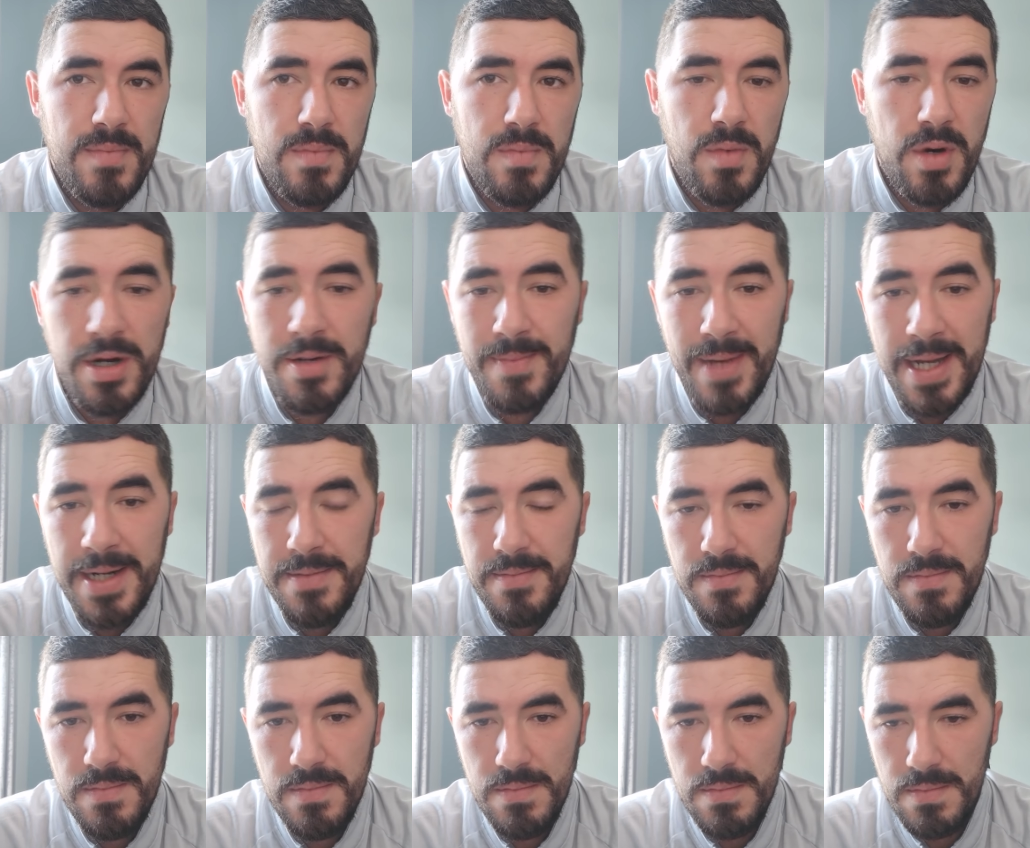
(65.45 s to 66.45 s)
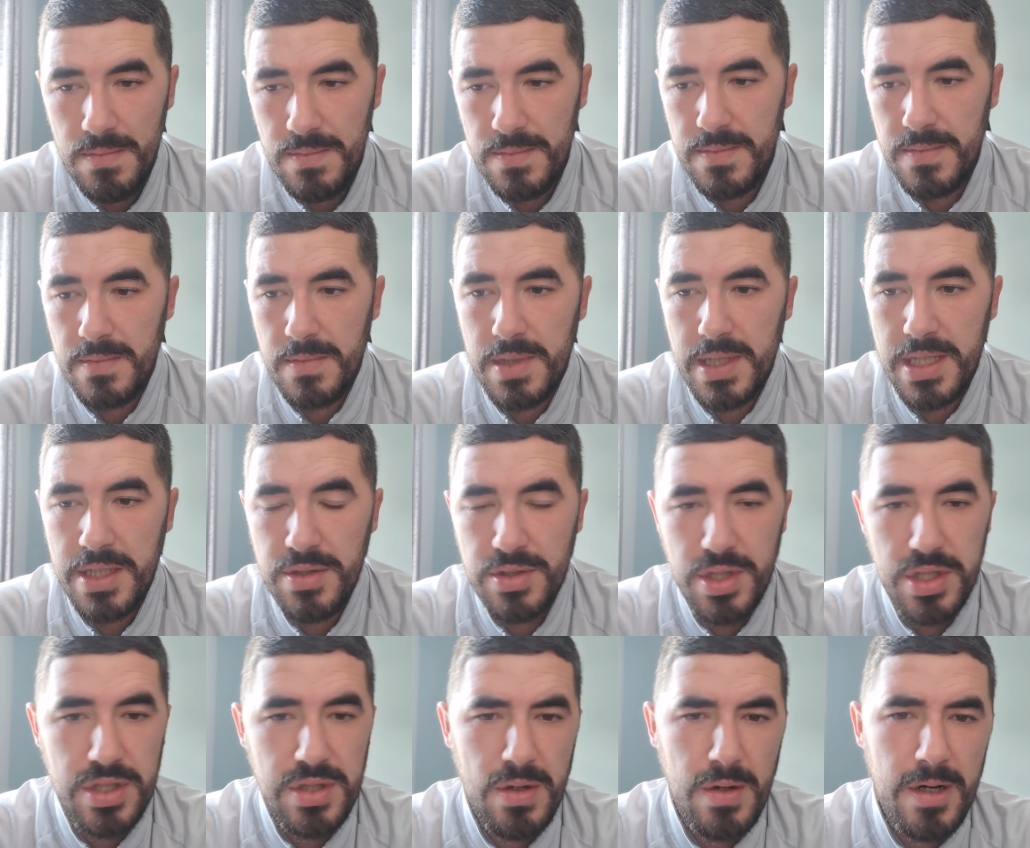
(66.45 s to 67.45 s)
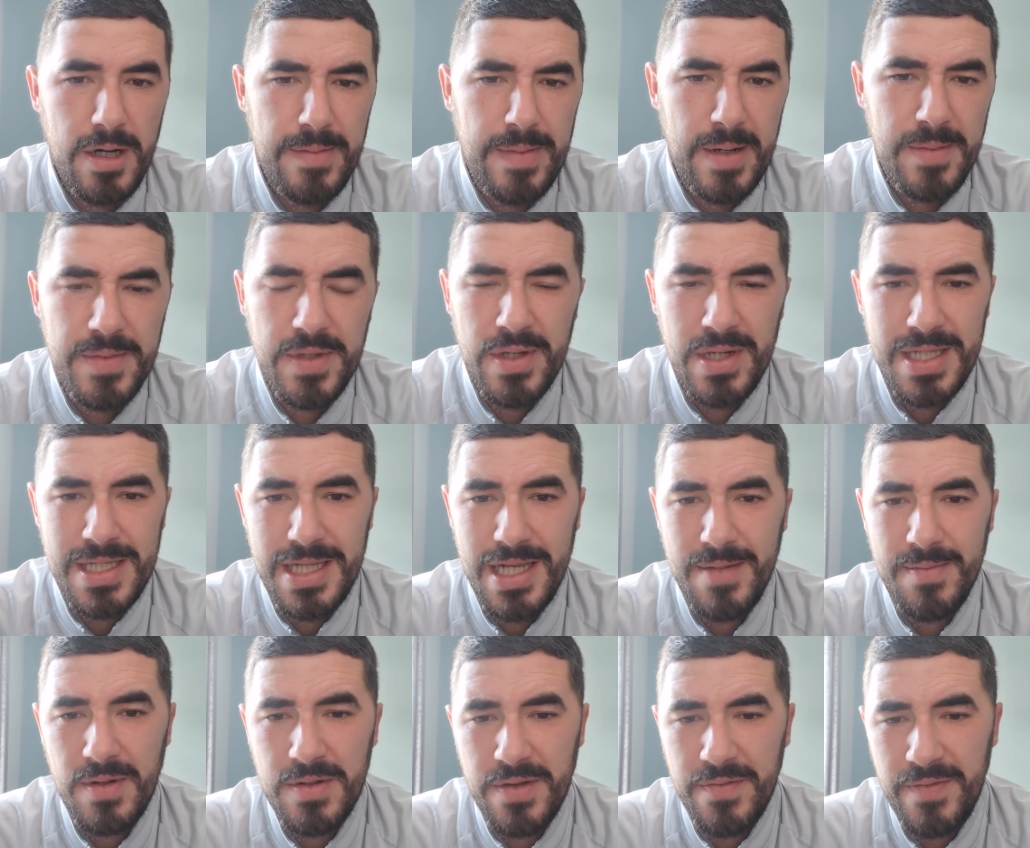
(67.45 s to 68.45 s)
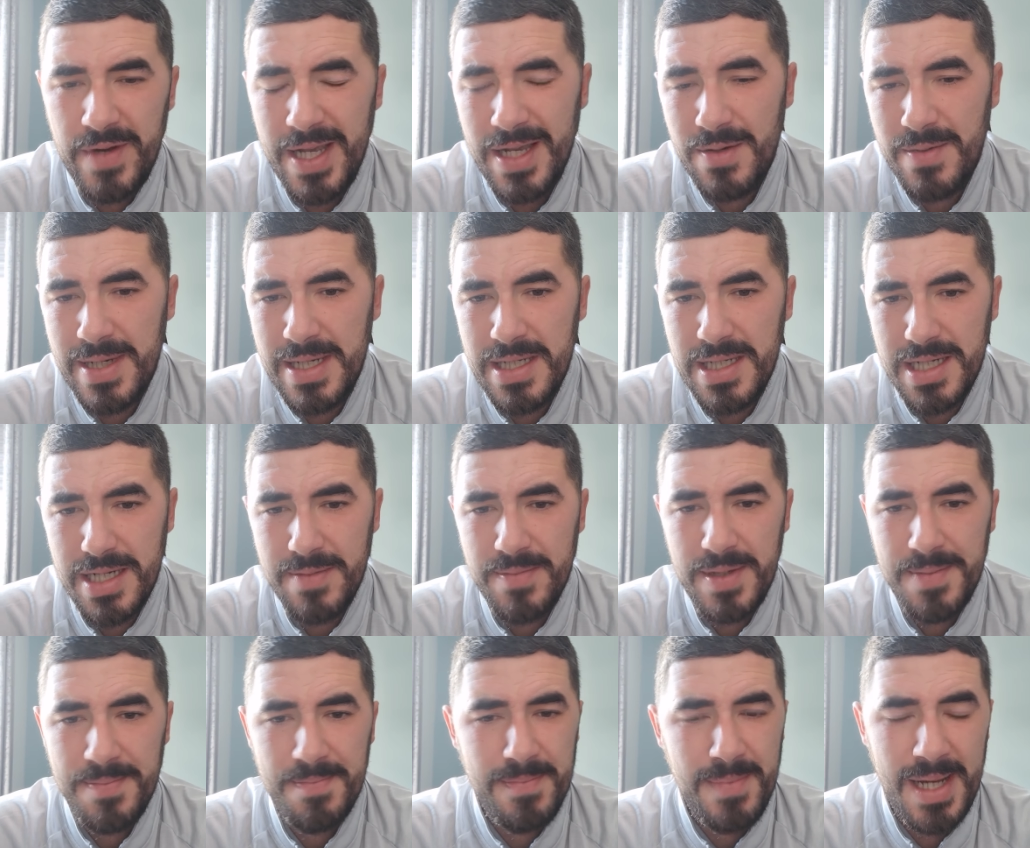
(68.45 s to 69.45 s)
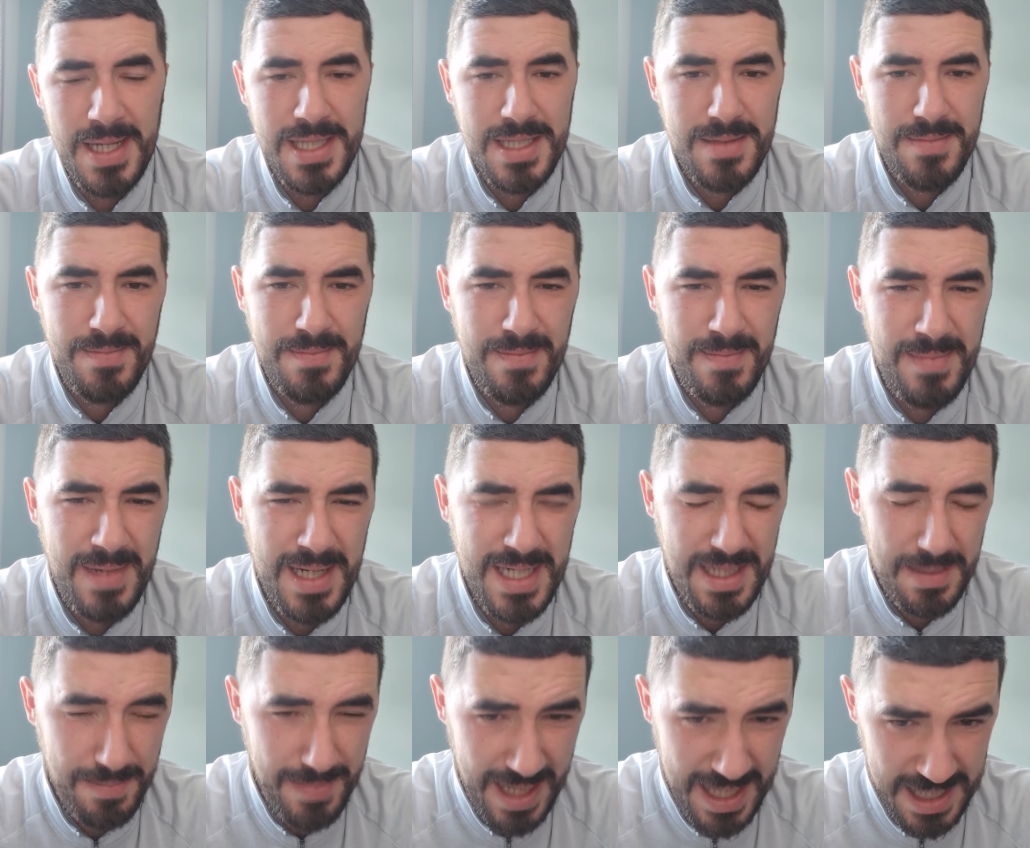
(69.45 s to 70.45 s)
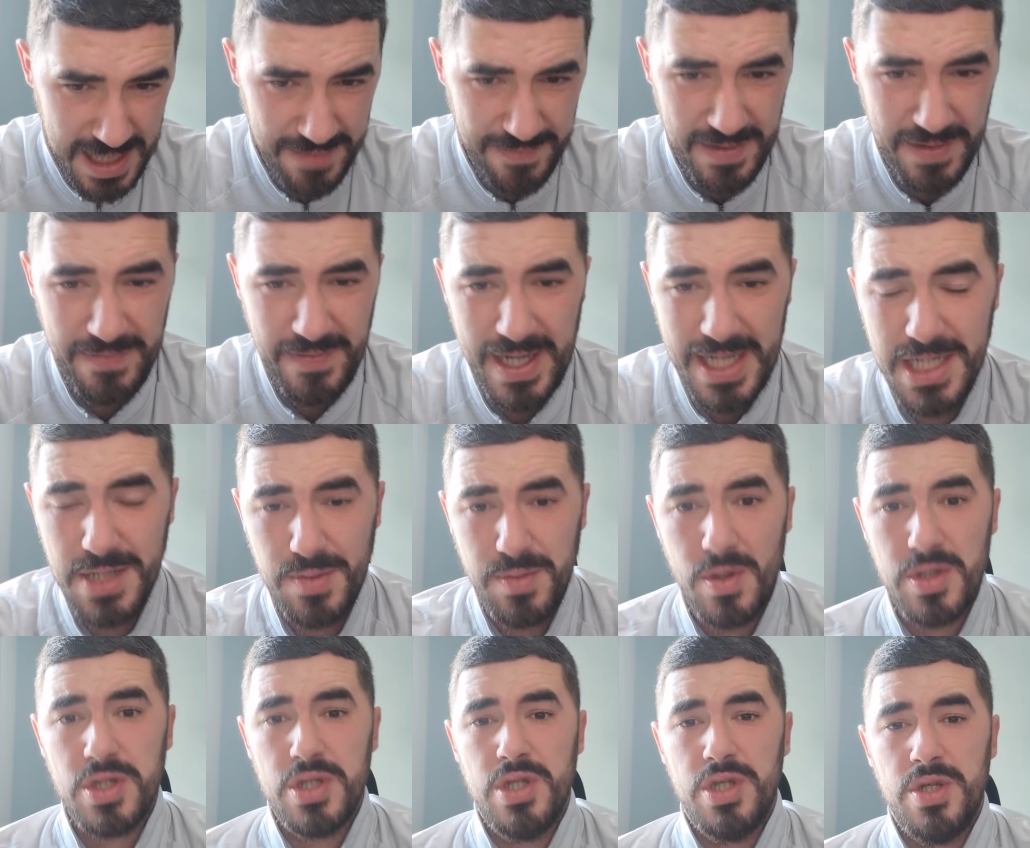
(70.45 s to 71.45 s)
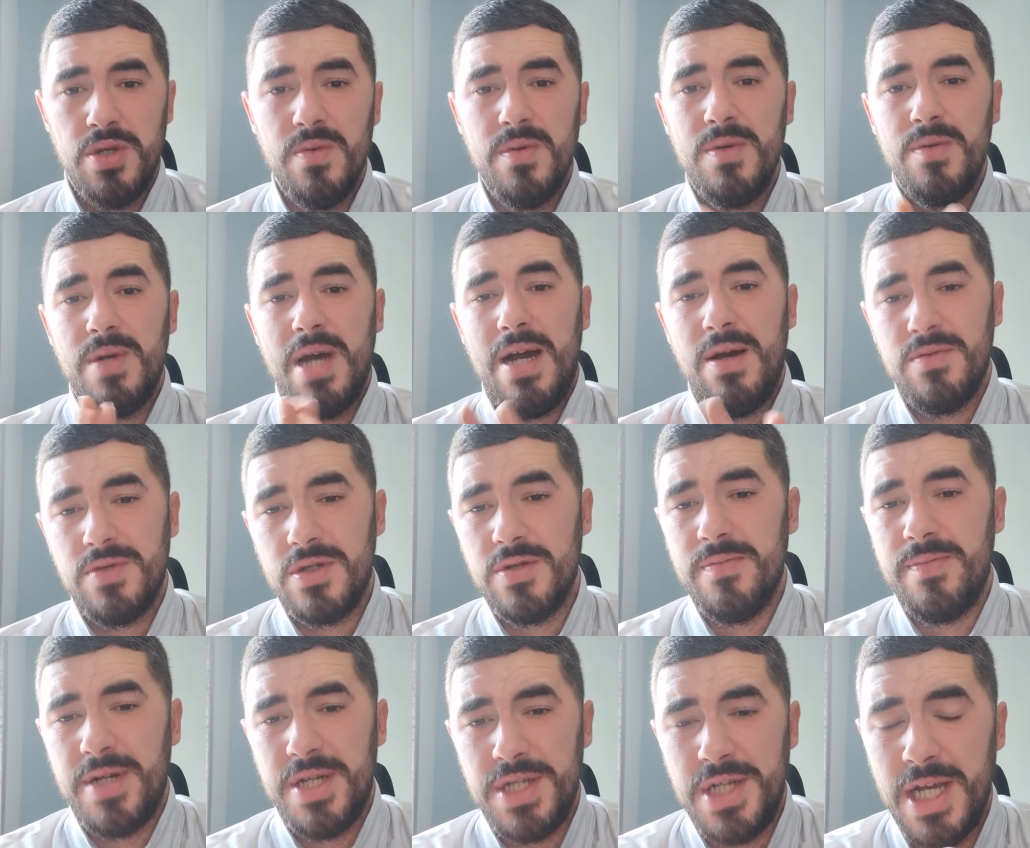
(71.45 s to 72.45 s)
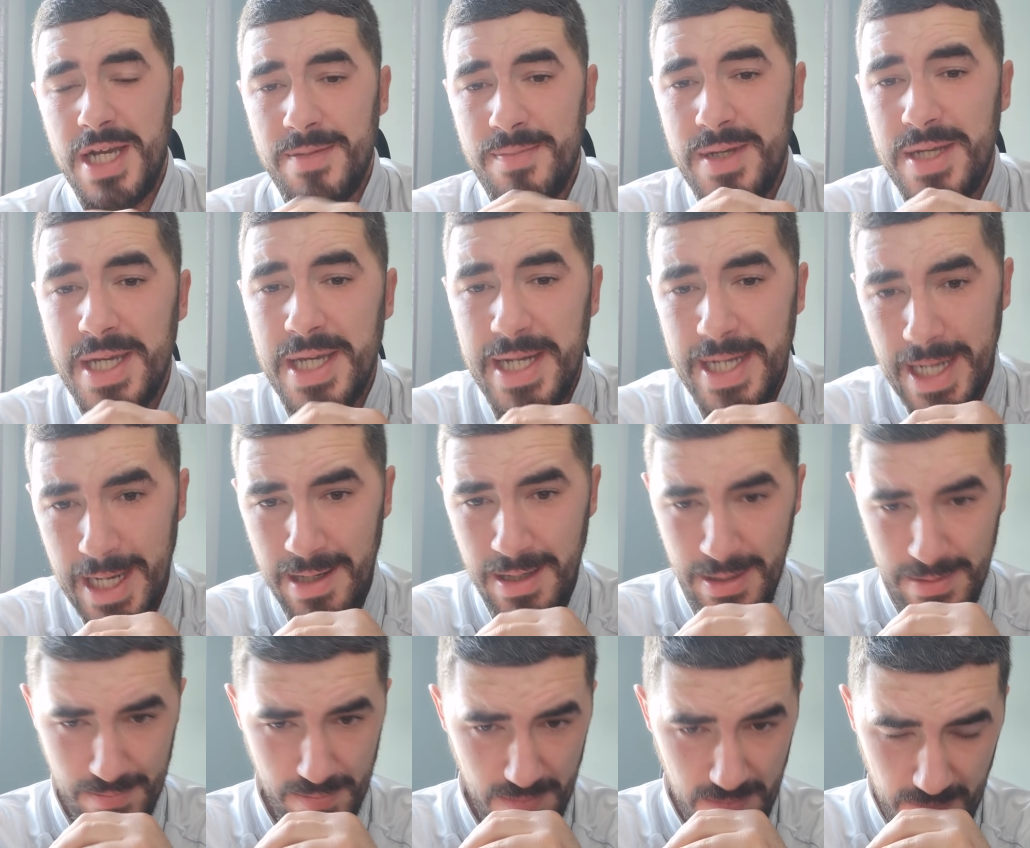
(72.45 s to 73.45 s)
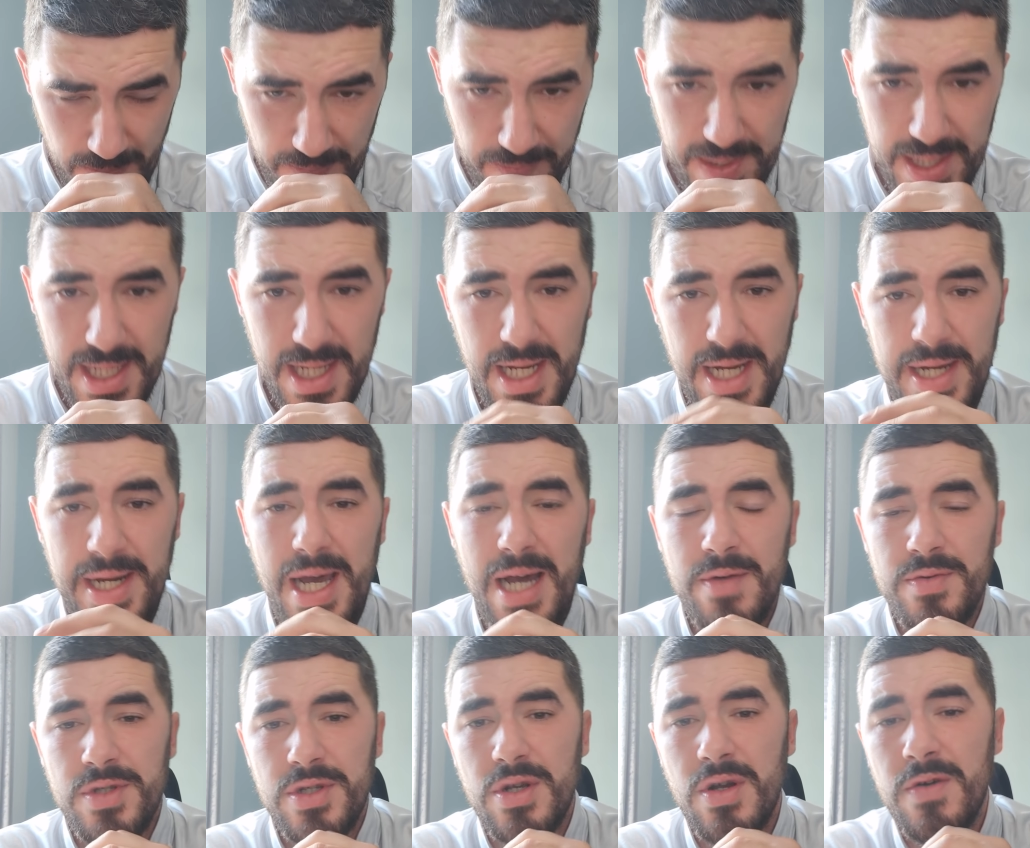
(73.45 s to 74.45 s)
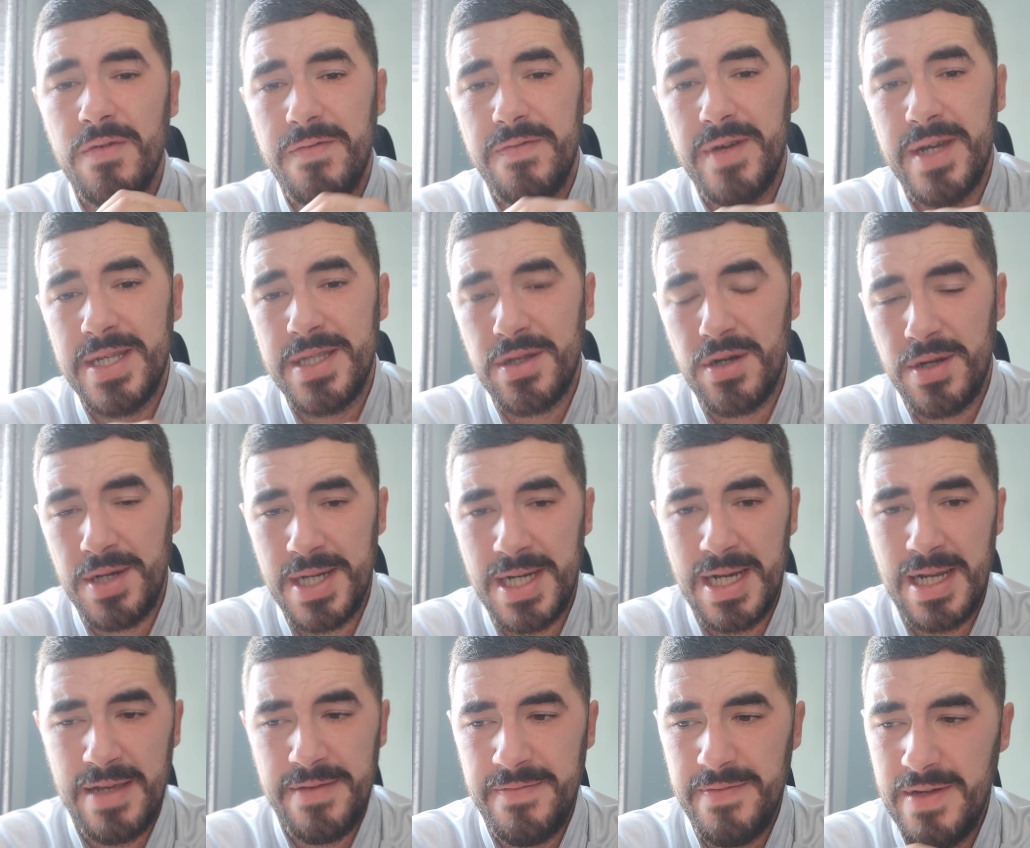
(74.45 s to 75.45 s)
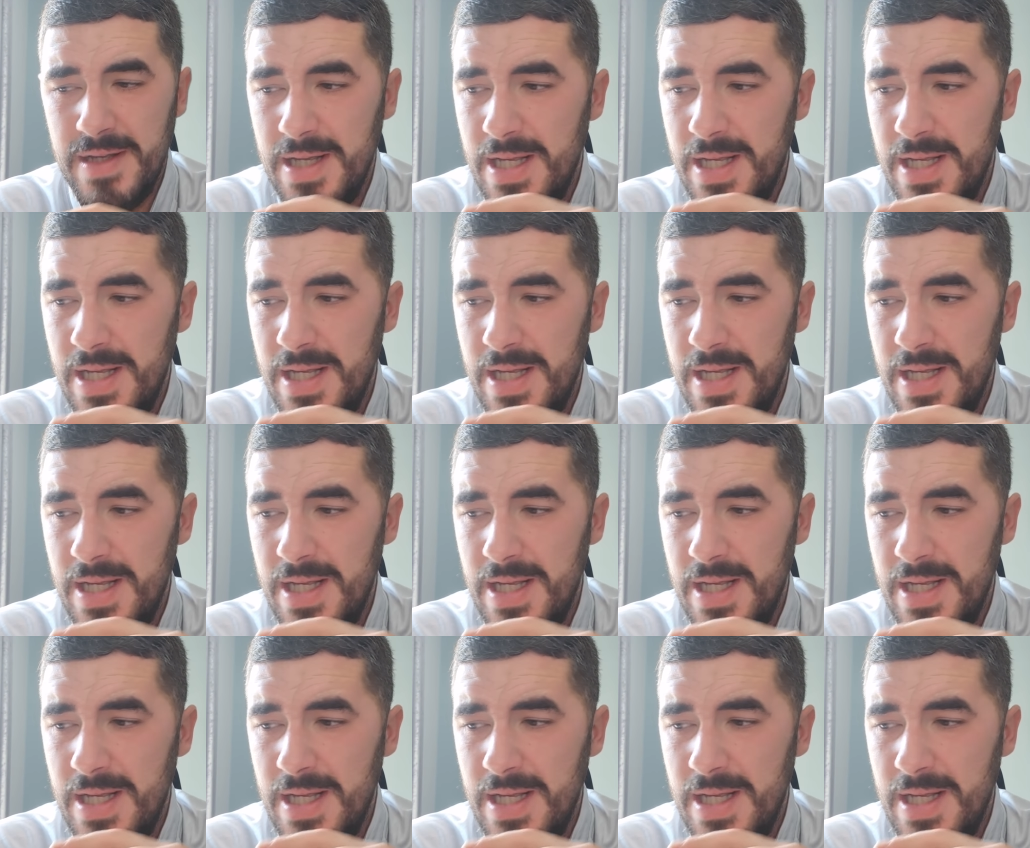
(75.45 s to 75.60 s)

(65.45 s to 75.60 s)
What a man. He used to talk about me all the time about the railways, give me massive advice what to do and how to project my career and how to go further on in life.